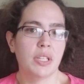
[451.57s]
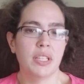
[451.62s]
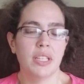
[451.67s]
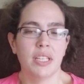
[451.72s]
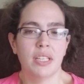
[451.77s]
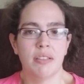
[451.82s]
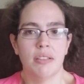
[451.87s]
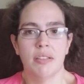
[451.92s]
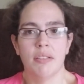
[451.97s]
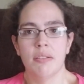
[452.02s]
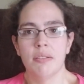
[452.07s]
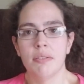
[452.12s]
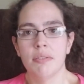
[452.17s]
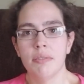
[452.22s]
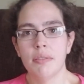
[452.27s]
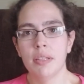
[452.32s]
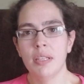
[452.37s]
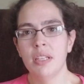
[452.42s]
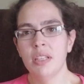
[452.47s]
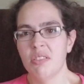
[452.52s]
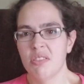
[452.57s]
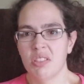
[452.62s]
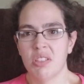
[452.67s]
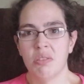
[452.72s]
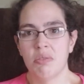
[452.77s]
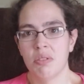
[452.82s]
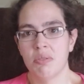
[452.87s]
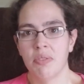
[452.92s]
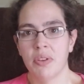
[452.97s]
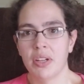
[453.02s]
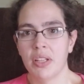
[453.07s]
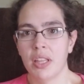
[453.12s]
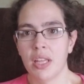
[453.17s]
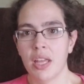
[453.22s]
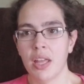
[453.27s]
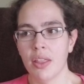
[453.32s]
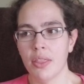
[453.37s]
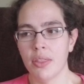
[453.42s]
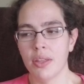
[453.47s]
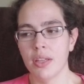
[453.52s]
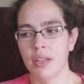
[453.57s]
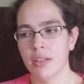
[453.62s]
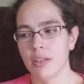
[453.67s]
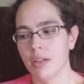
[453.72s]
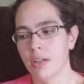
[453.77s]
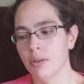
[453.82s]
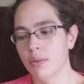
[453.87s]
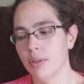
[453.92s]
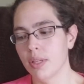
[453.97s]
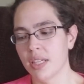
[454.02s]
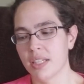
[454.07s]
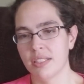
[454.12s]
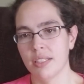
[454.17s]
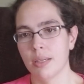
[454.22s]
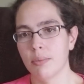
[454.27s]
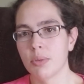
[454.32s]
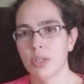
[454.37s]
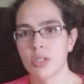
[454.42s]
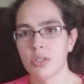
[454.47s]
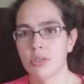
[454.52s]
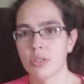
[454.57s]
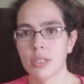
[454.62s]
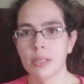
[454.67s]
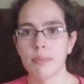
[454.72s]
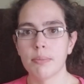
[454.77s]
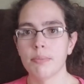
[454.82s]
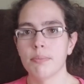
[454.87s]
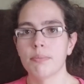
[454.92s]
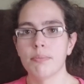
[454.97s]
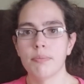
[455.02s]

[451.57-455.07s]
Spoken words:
Like, and usually it was fairly healthy, you know, like a sandwich or something.